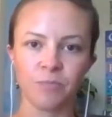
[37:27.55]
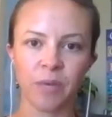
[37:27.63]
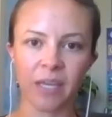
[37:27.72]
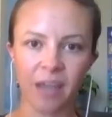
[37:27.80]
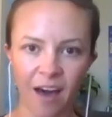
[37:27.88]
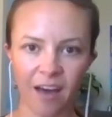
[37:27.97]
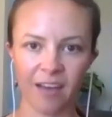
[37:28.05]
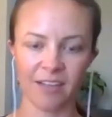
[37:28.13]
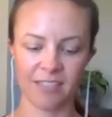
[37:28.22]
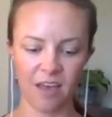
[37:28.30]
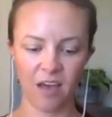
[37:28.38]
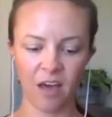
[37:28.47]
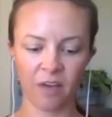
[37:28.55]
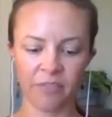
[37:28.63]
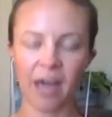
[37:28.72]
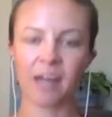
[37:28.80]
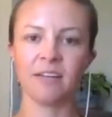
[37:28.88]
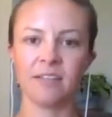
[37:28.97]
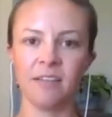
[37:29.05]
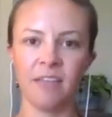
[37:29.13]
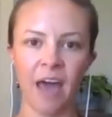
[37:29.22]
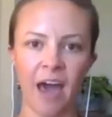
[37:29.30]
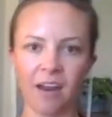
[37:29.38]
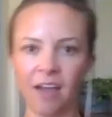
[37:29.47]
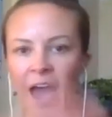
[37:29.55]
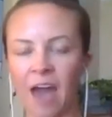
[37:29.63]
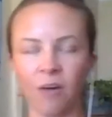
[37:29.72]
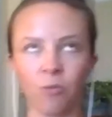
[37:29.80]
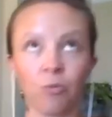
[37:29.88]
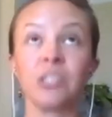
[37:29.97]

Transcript: And it's because of that, that uh,